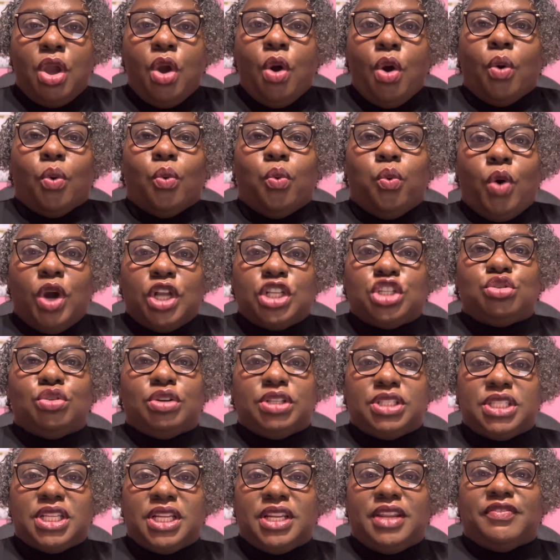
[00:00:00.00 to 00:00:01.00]
Once you're
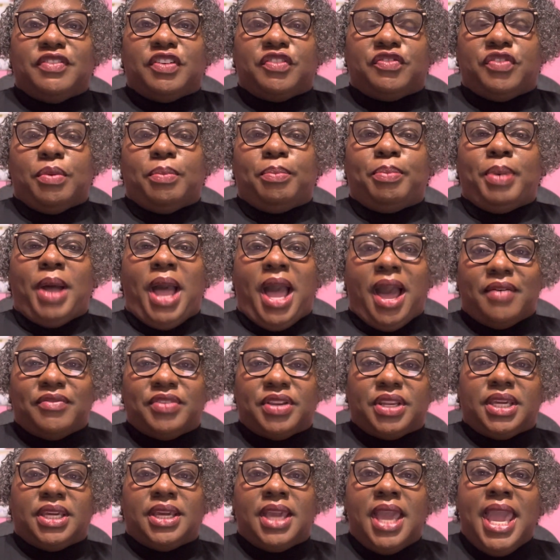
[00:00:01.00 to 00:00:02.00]
delivered from
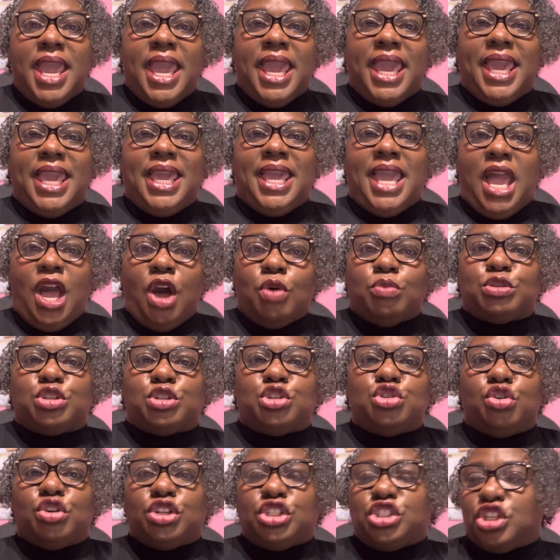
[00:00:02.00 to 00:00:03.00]
poverty, it helps
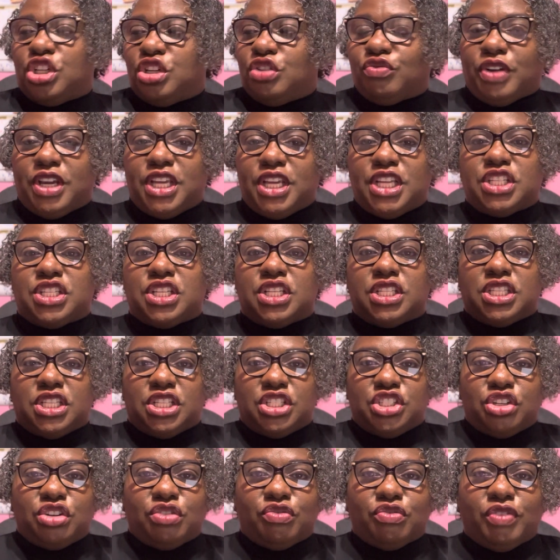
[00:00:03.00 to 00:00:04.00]
your generation to
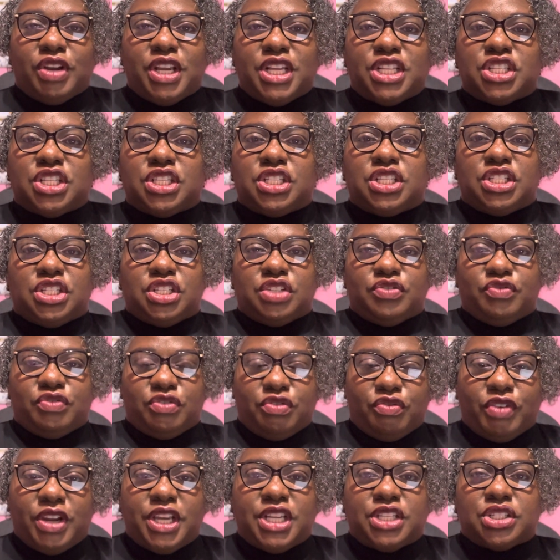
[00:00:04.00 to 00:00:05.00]
generation to
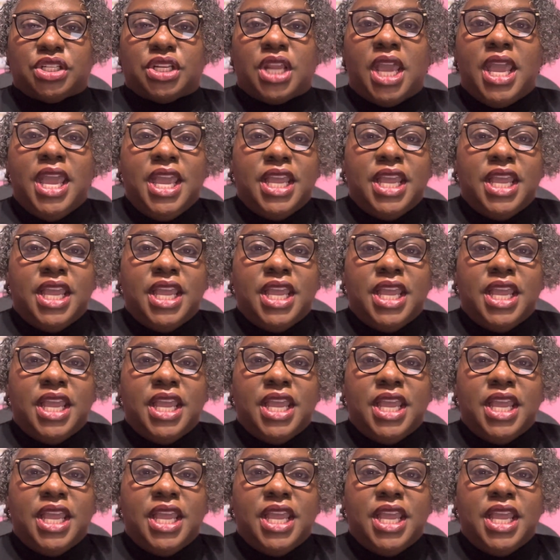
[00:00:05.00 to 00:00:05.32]
generation.